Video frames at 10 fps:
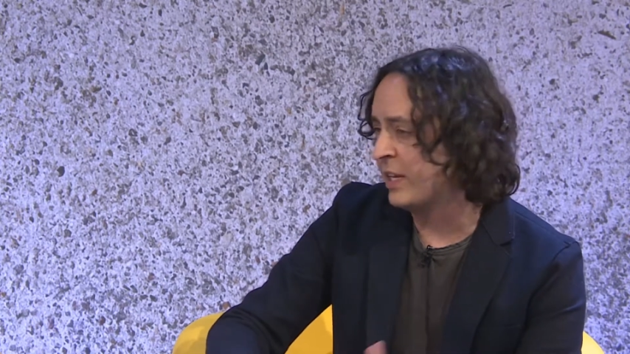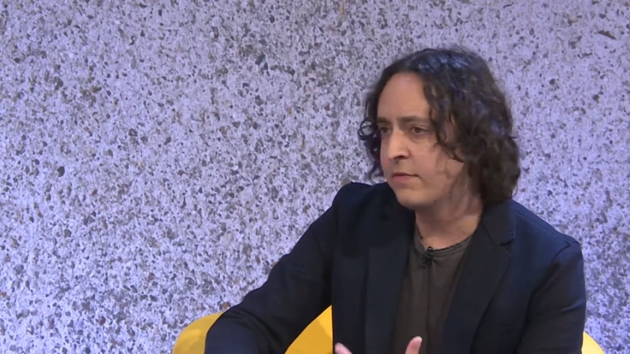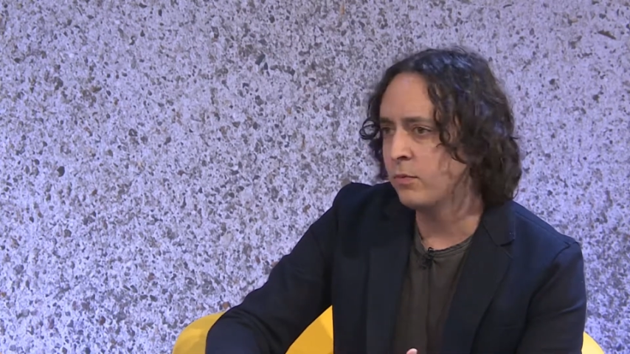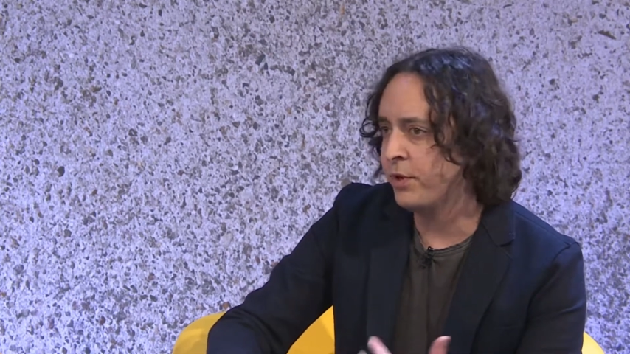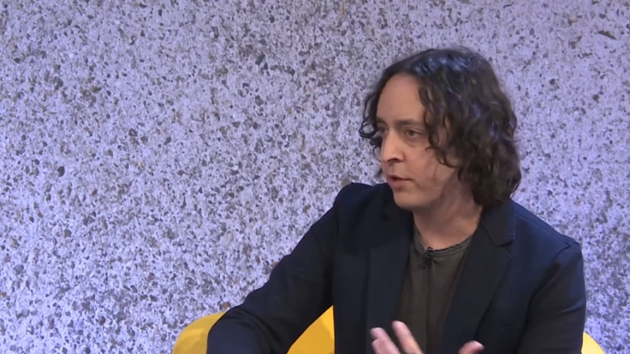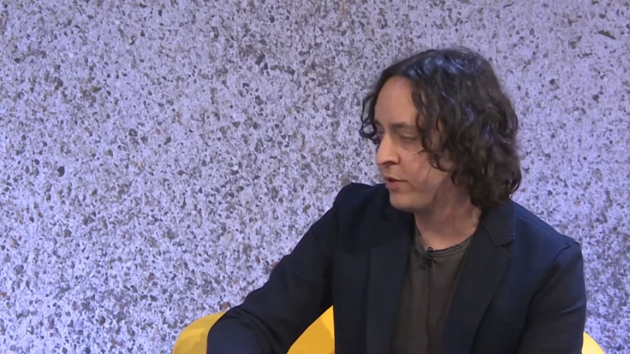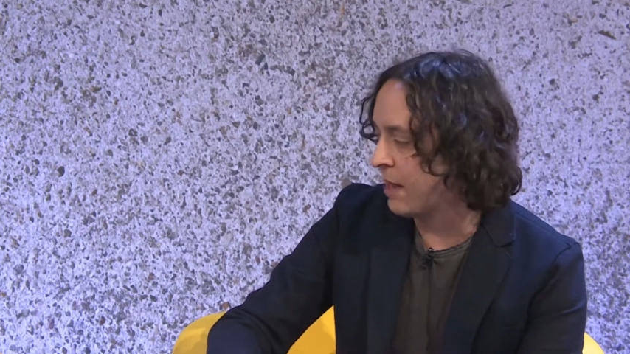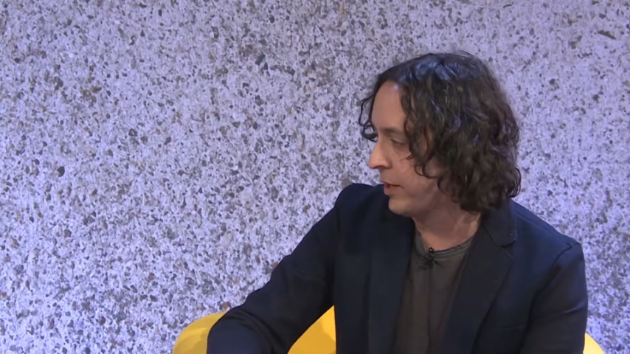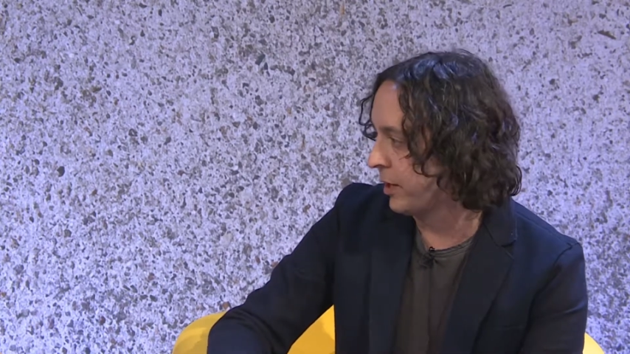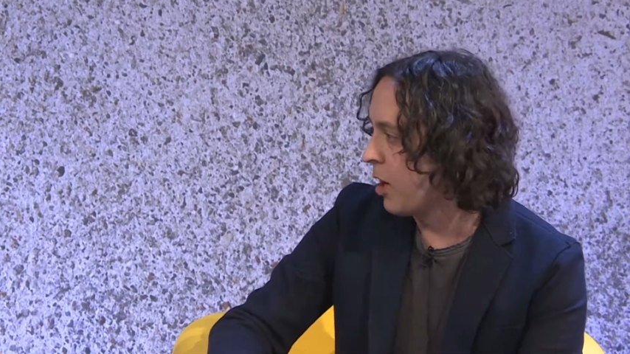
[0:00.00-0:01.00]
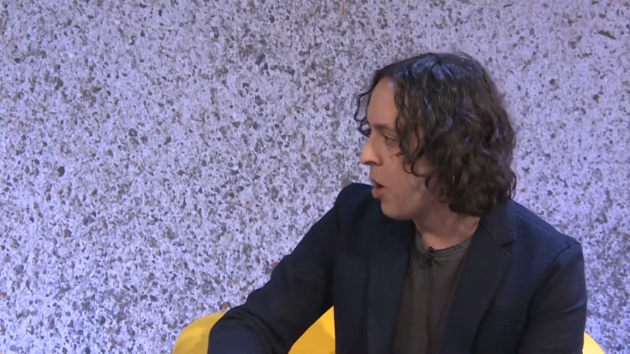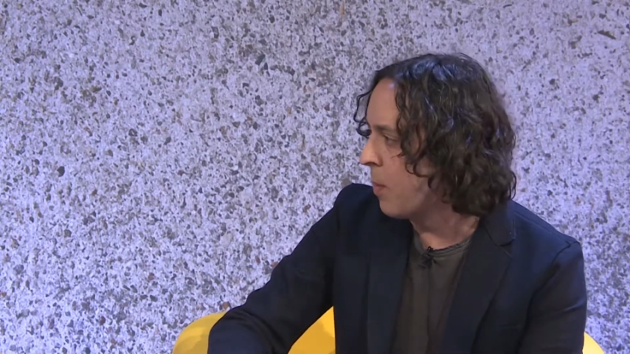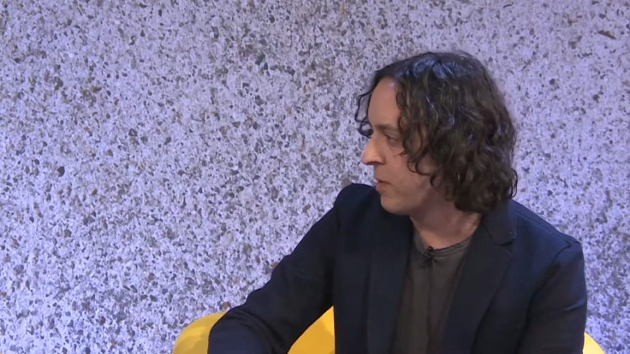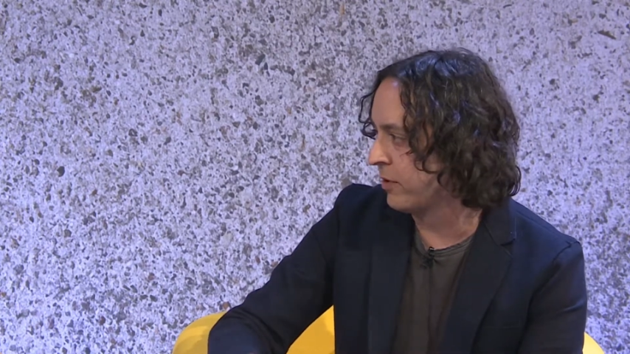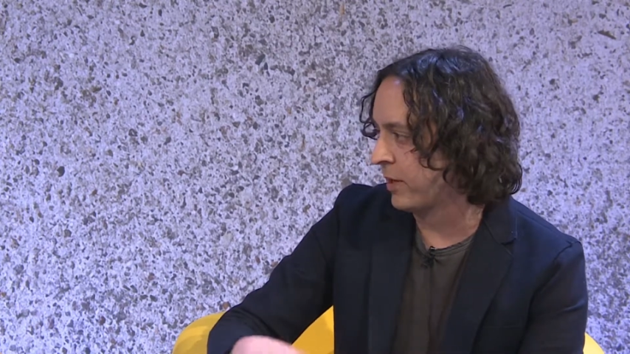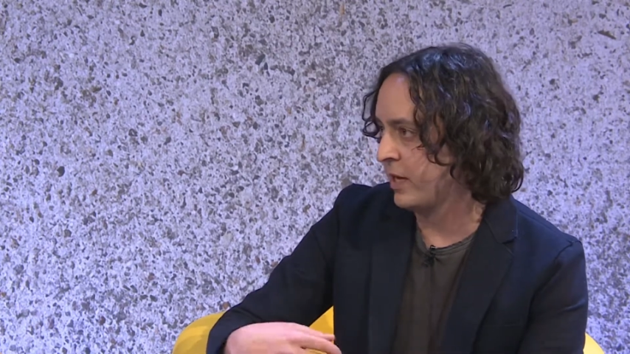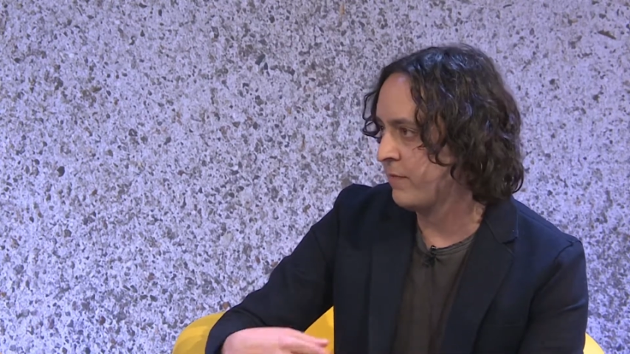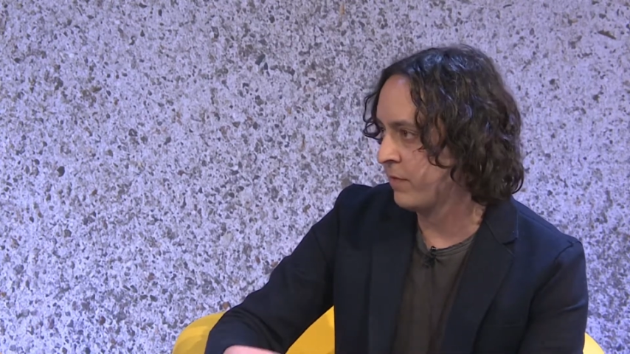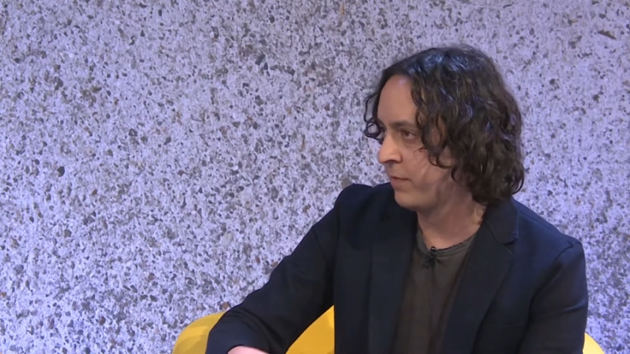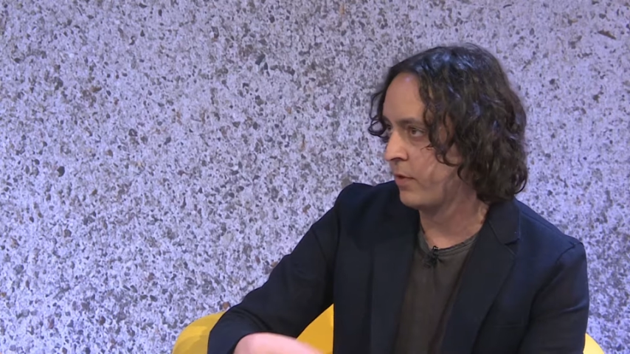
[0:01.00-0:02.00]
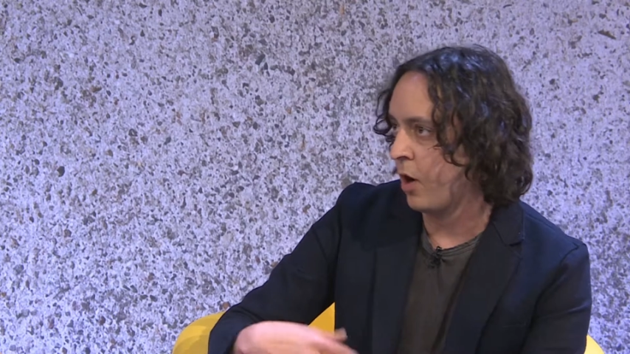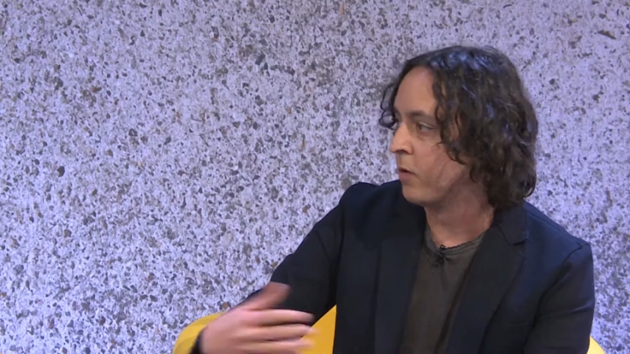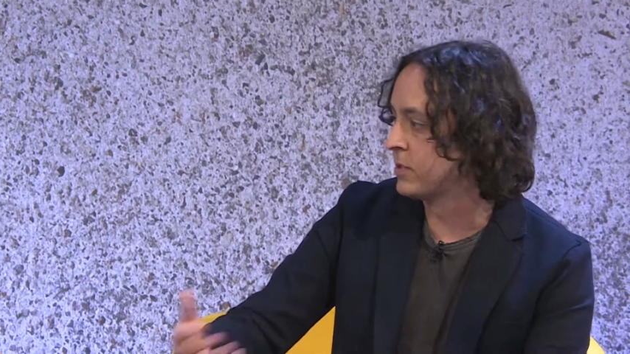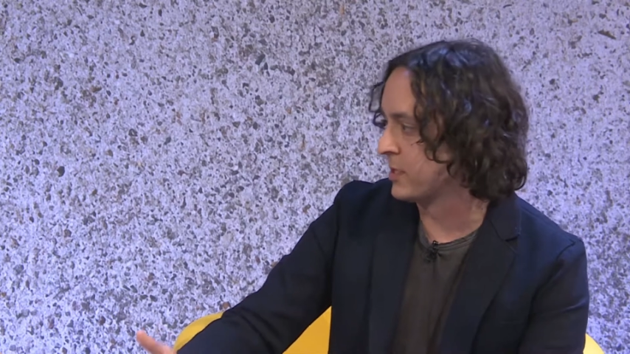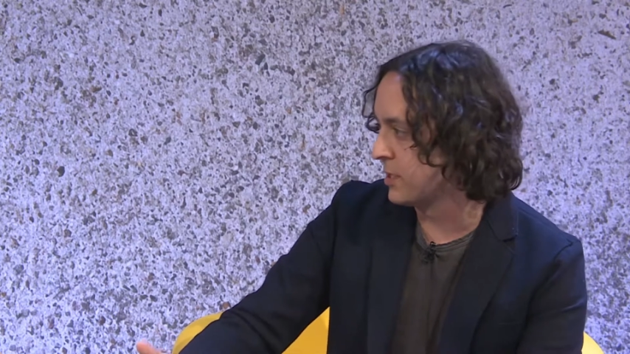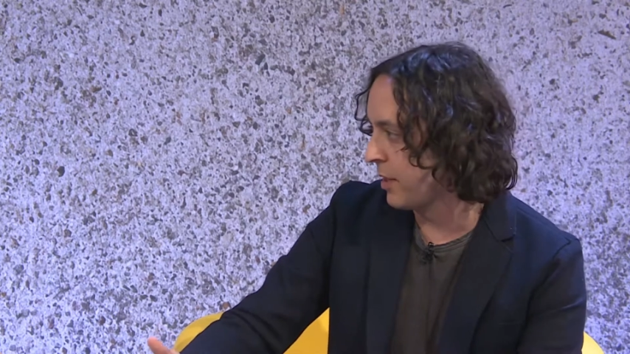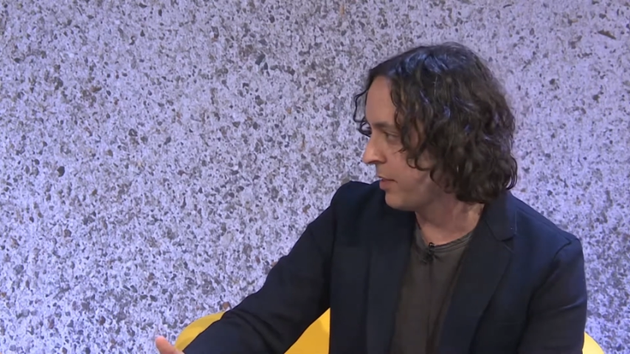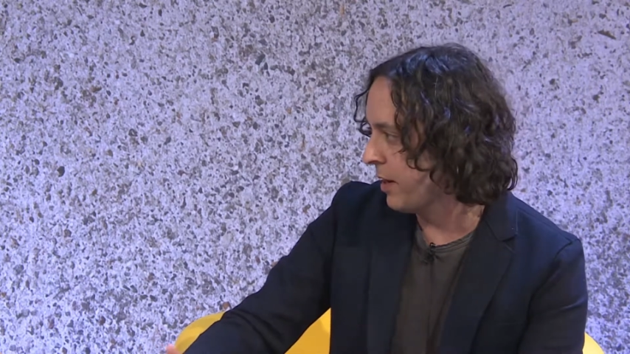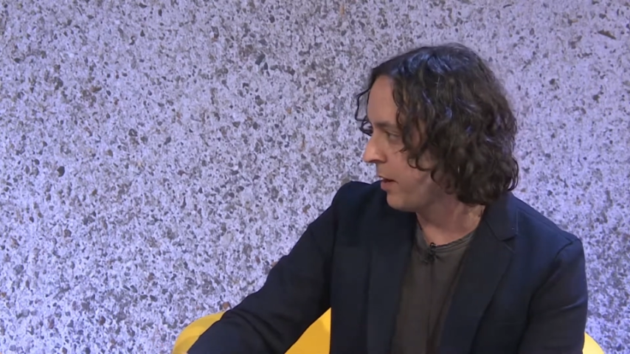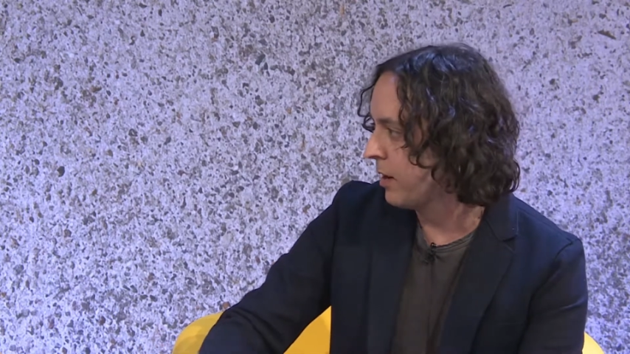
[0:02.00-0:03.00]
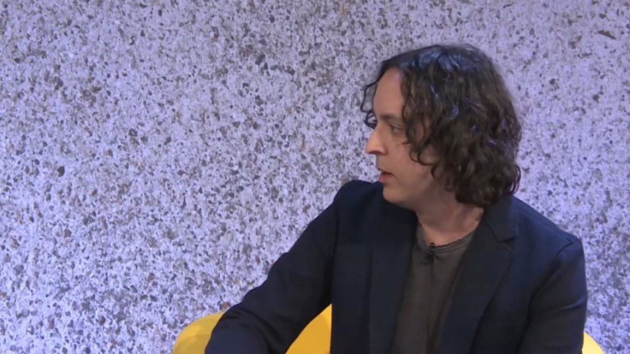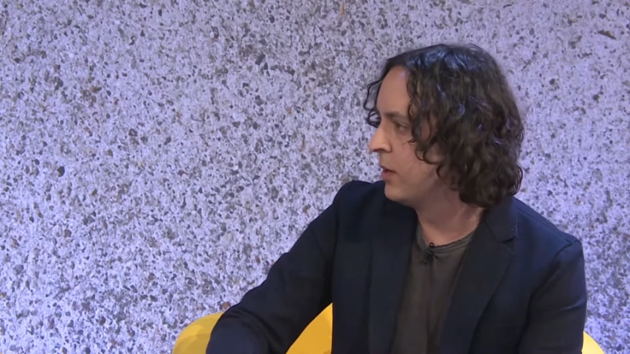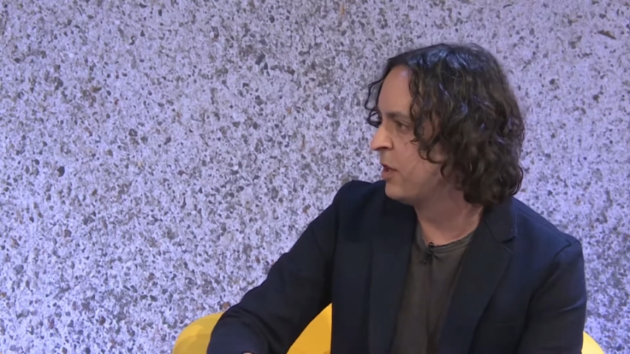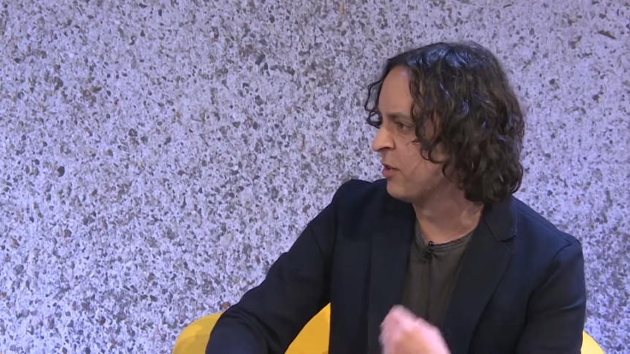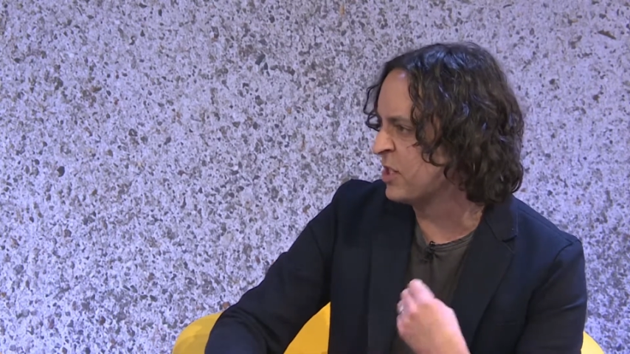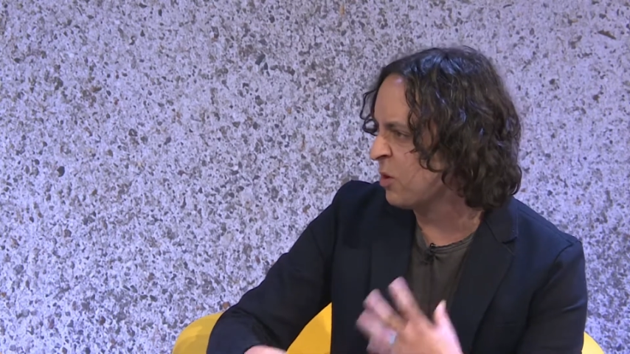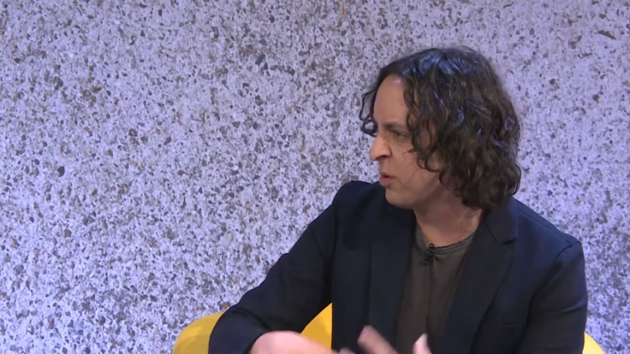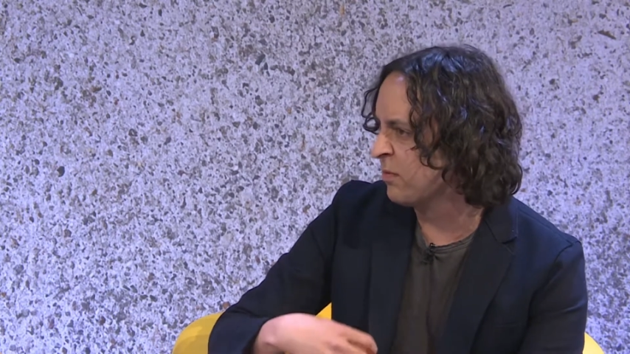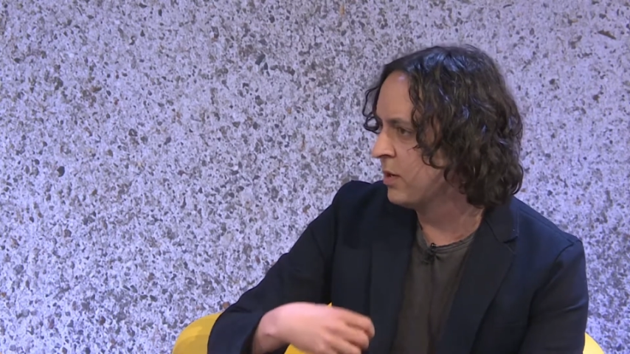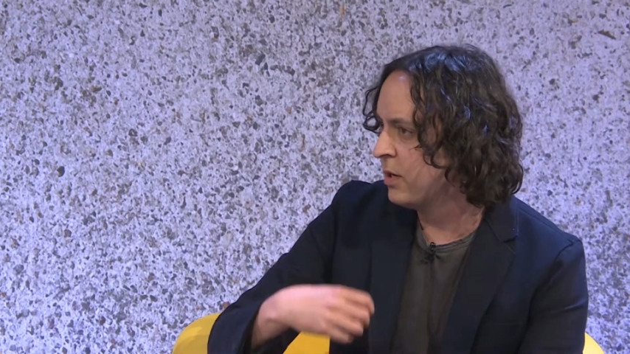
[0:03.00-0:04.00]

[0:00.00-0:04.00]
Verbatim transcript: And even when you're traveling in a home, if you're not, even if the host is not there, you're still